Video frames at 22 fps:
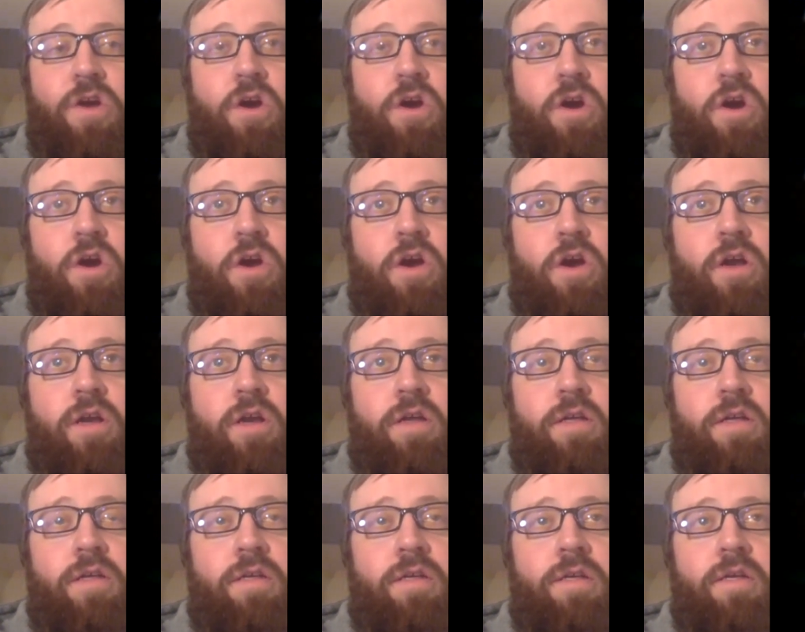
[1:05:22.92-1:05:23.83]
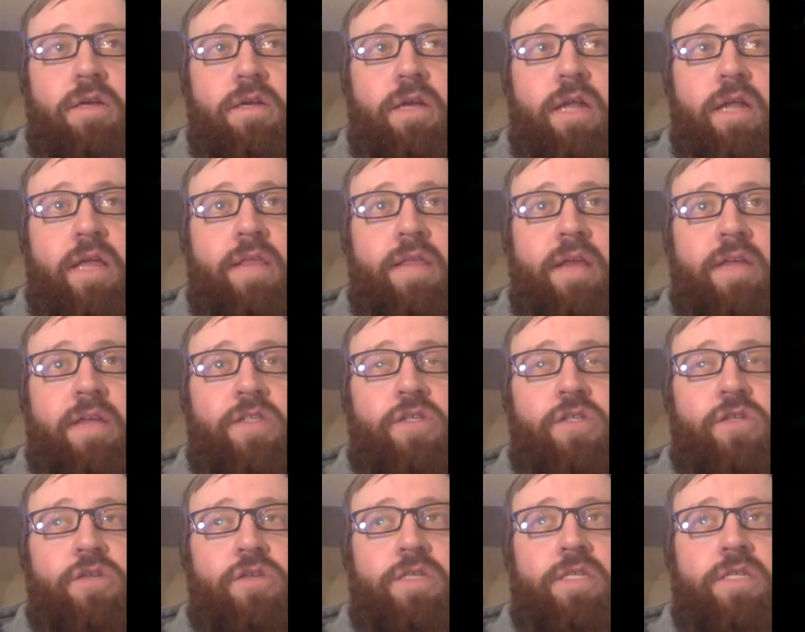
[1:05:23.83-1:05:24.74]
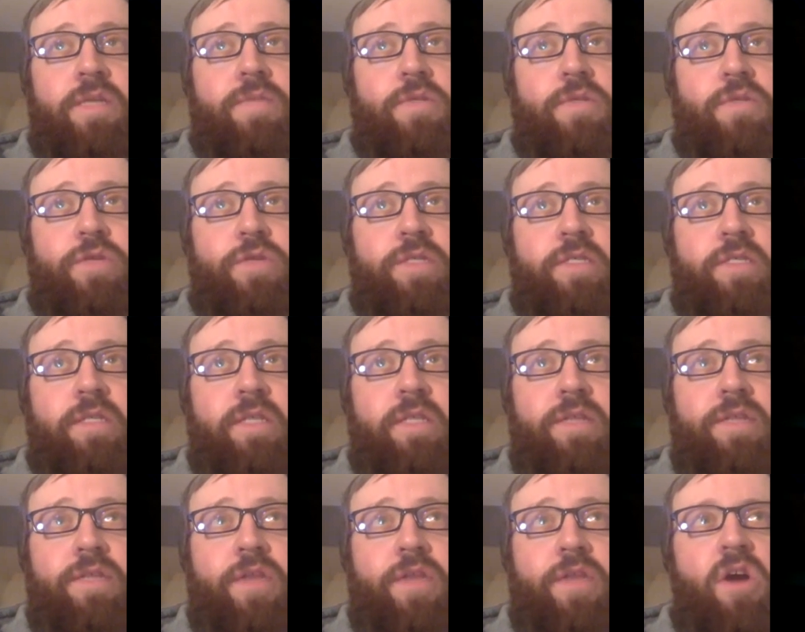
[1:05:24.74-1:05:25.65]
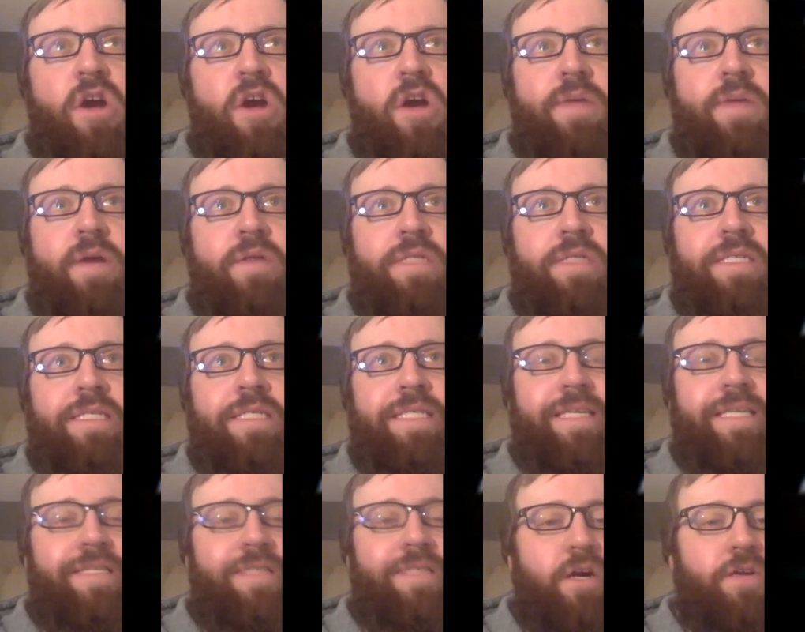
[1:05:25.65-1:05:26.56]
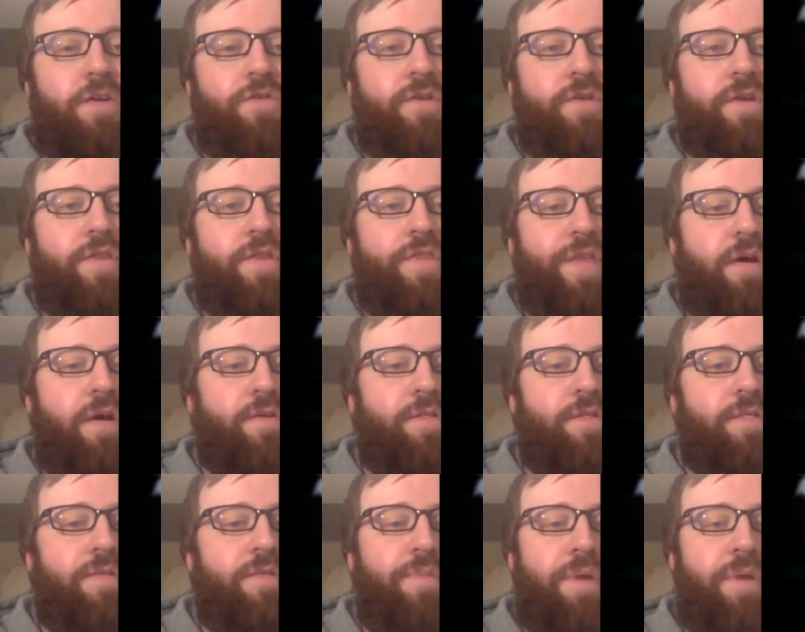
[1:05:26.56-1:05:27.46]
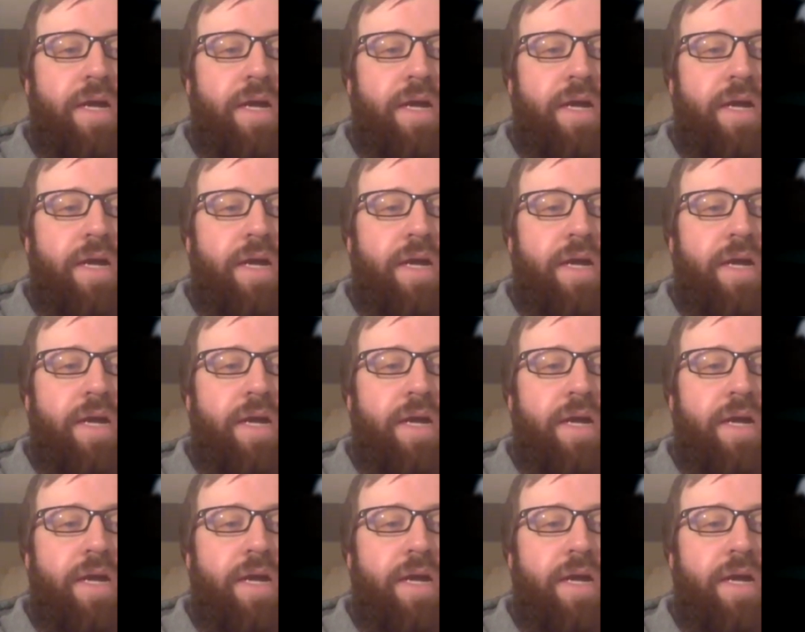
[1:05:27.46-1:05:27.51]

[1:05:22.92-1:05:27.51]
are and I, I just heard these numbers recently. There are about six hundred thousand